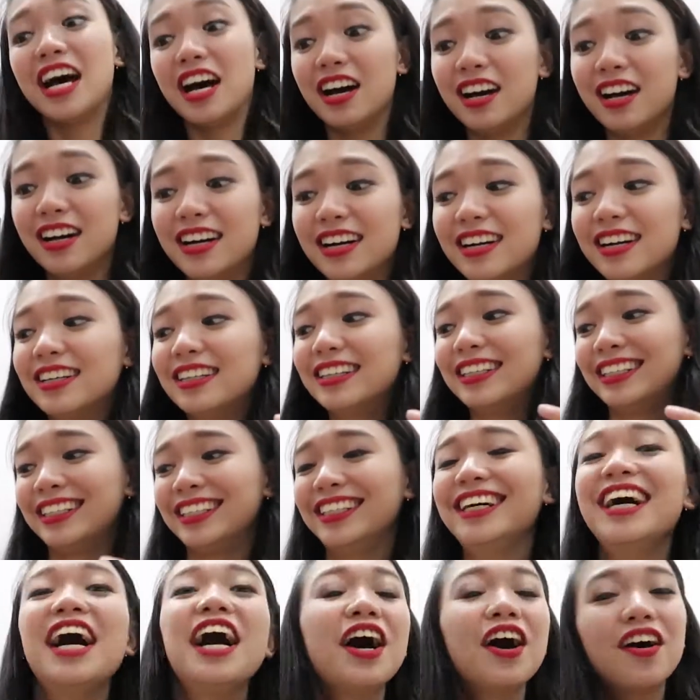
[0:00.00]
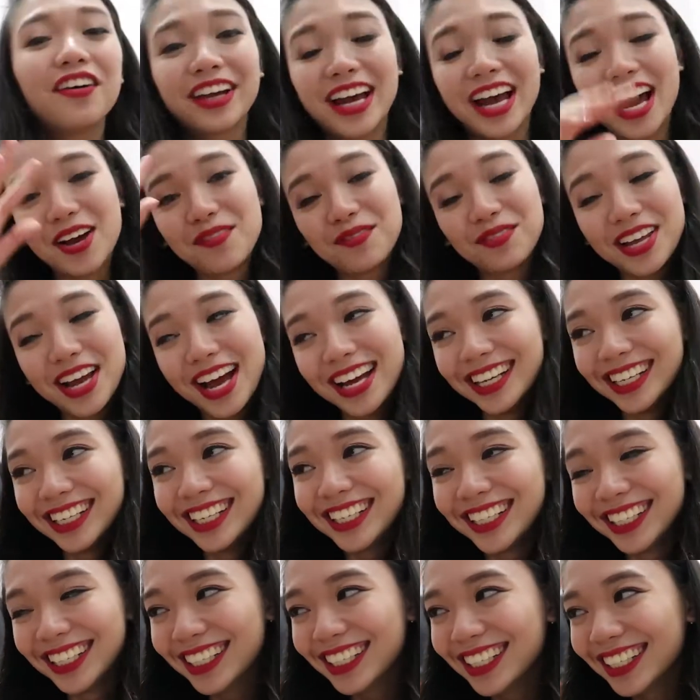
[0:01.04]
Oh, okay, I'm not
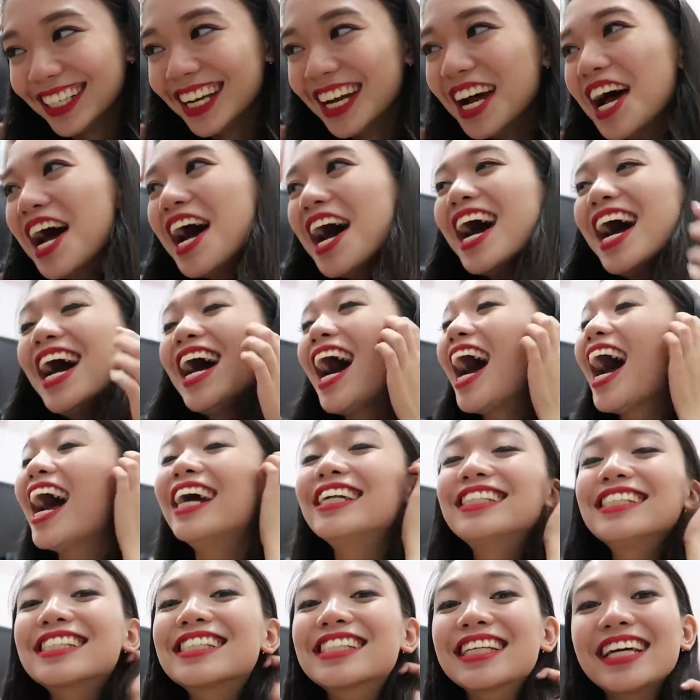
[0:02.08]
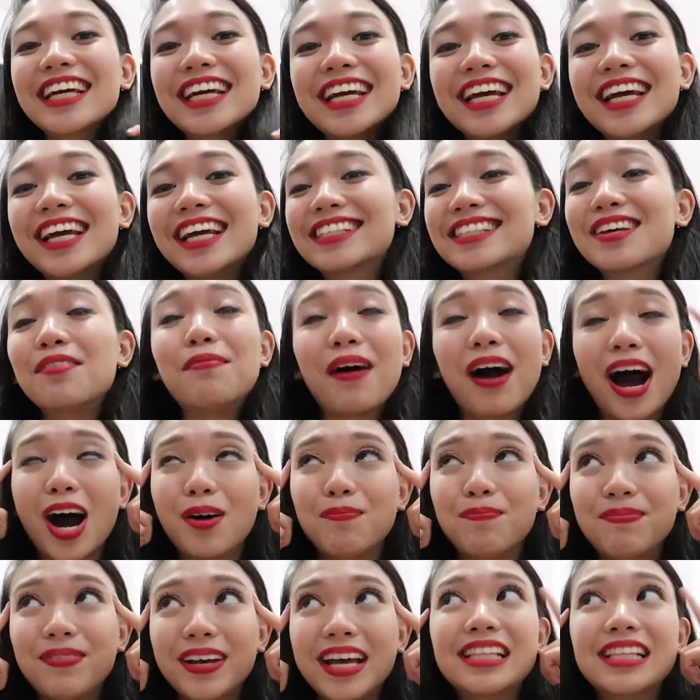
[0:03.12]
I just it's a bop.